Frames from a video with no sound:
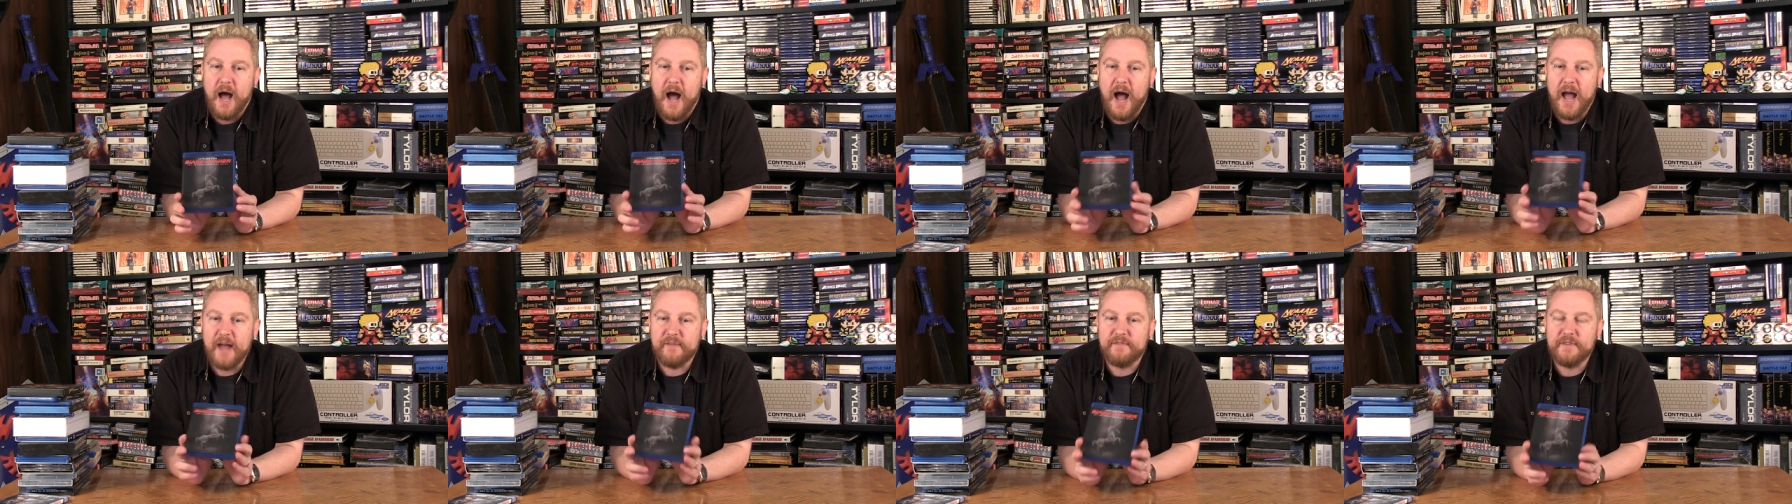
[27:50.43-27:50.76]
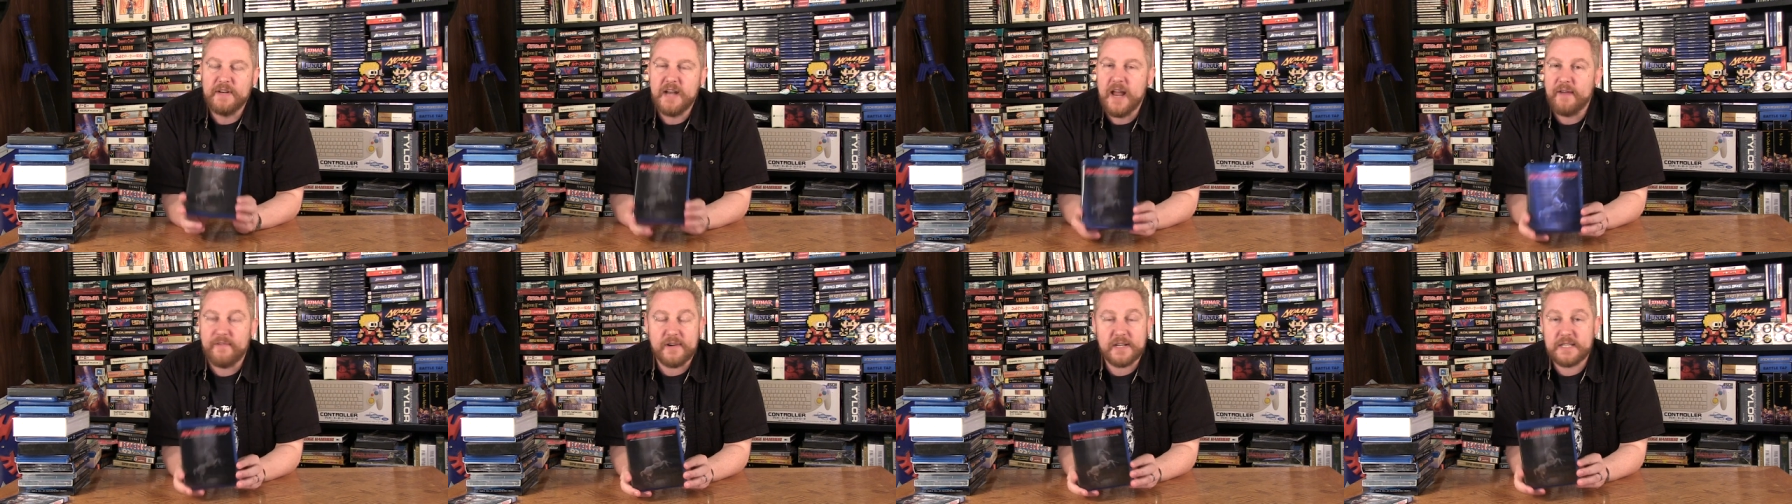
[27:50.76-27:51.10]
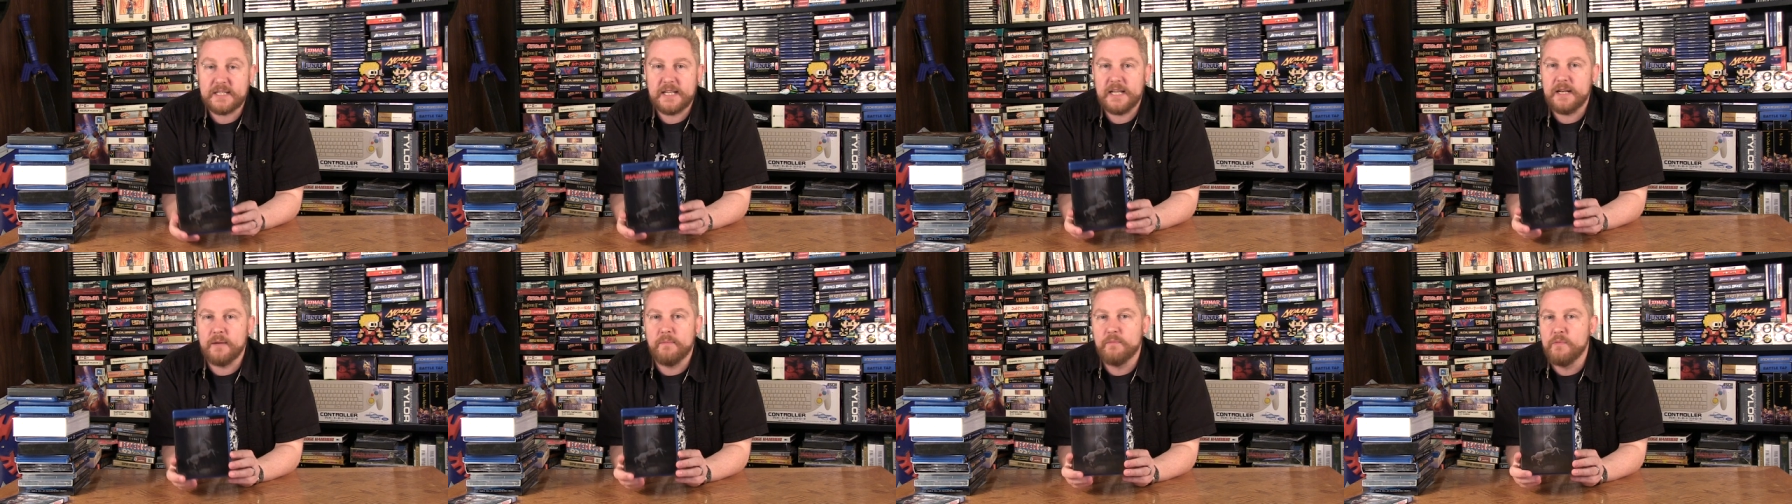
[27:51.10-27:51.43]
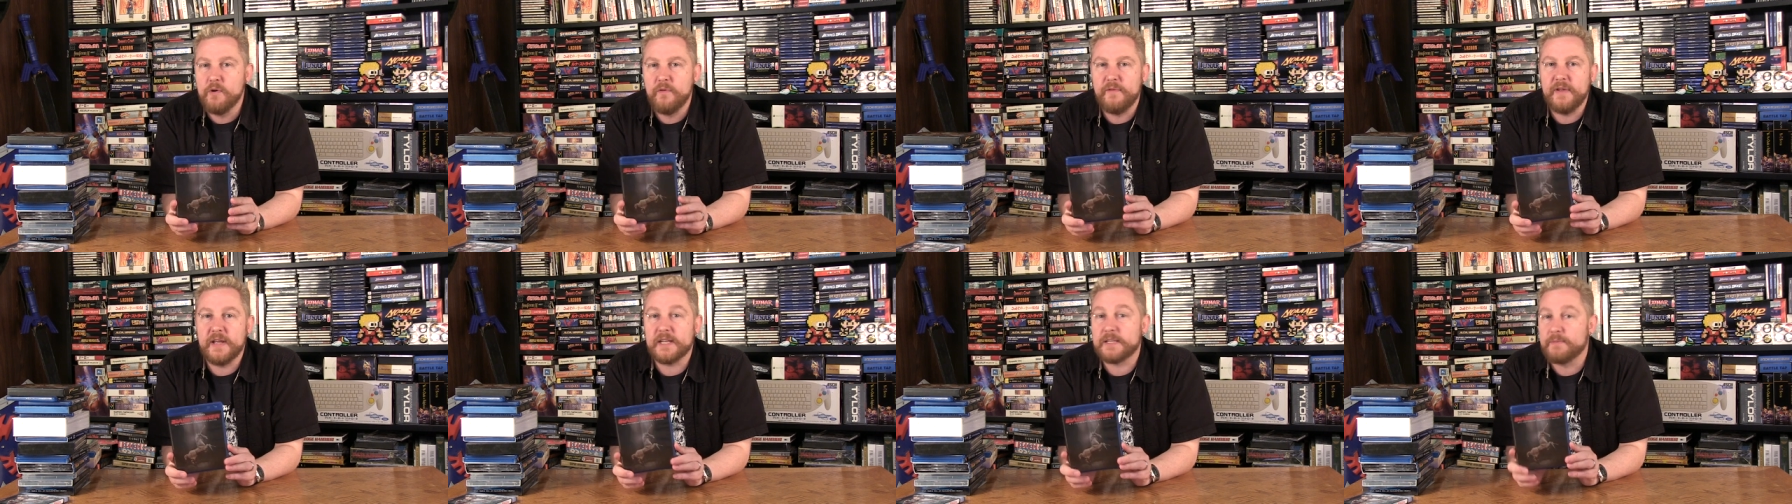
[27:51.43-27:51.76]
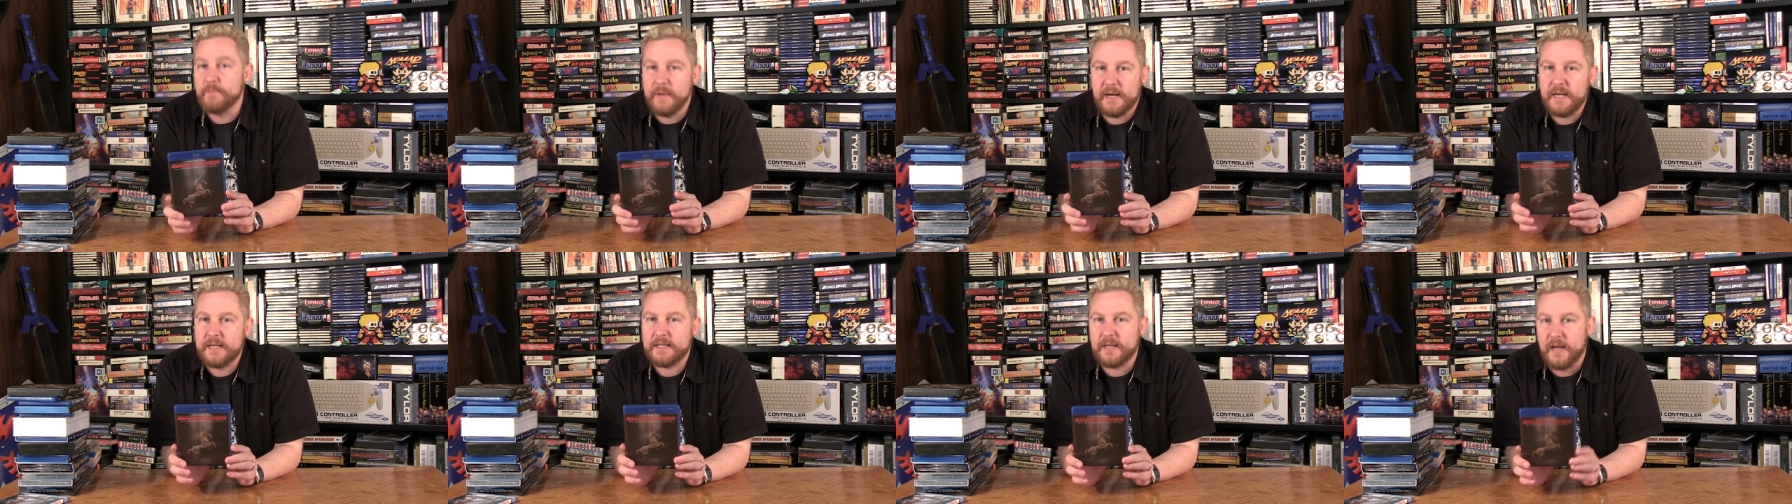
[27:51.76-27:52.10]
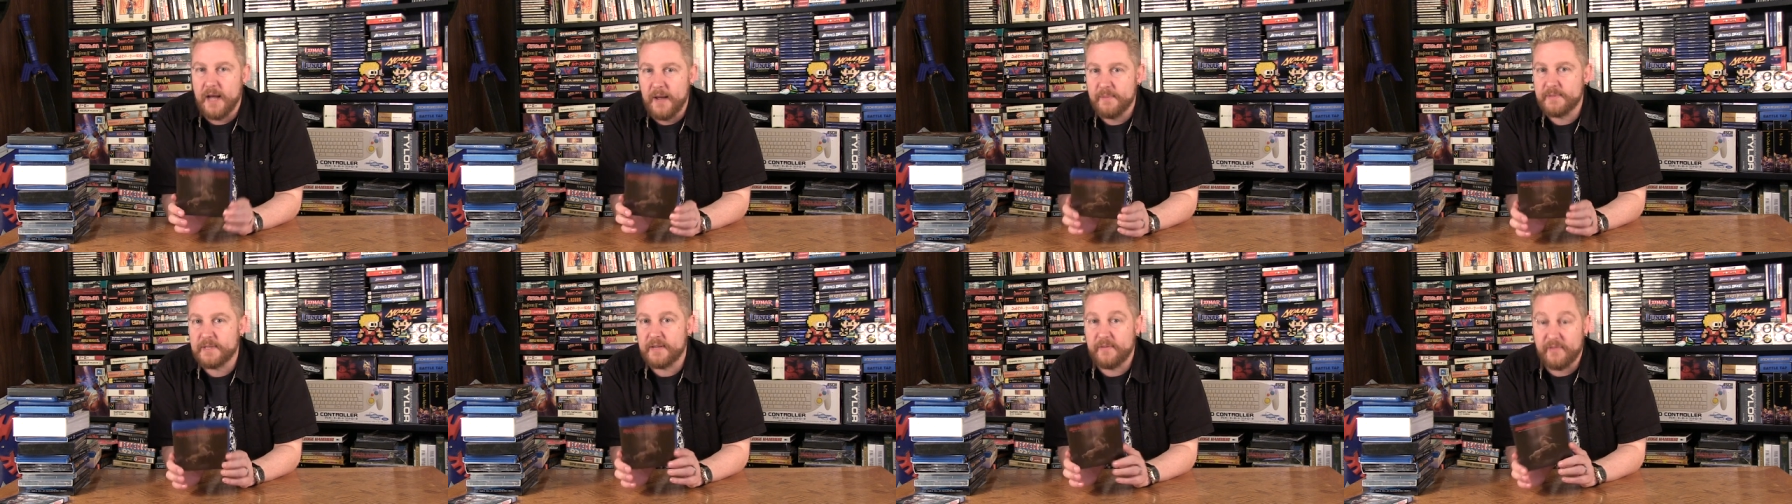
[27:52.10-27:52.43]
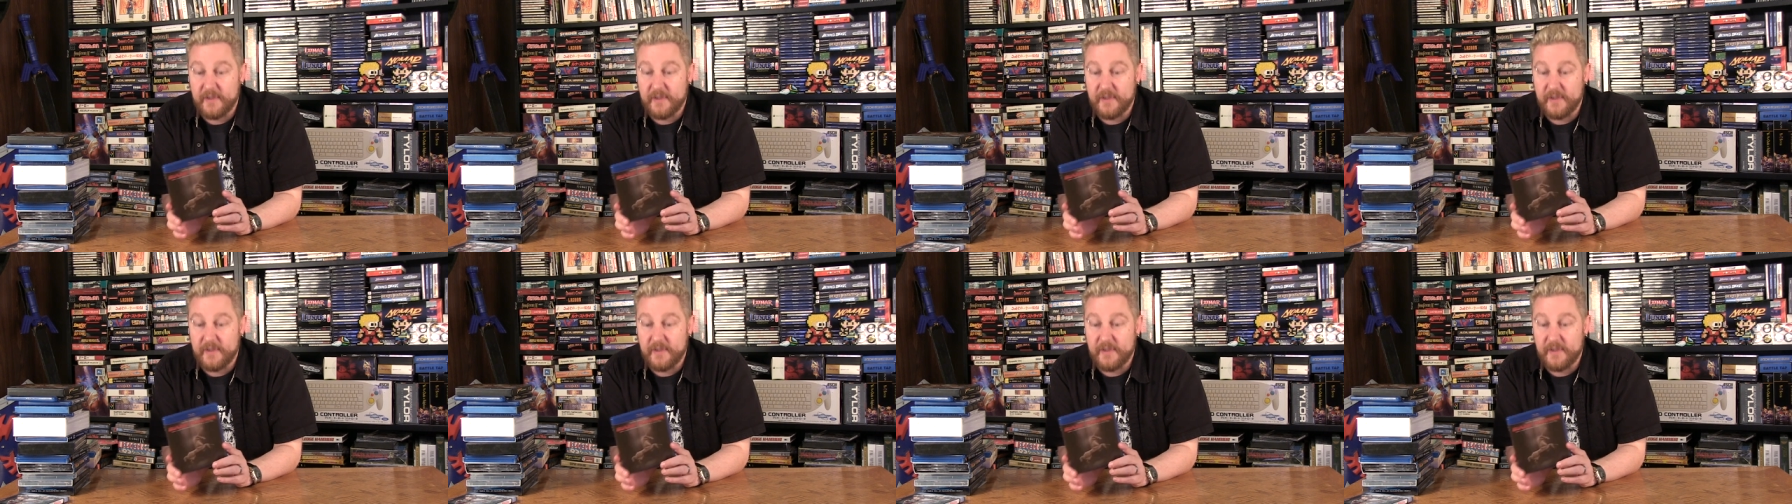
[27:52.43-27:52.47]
I've never seen a movie as many times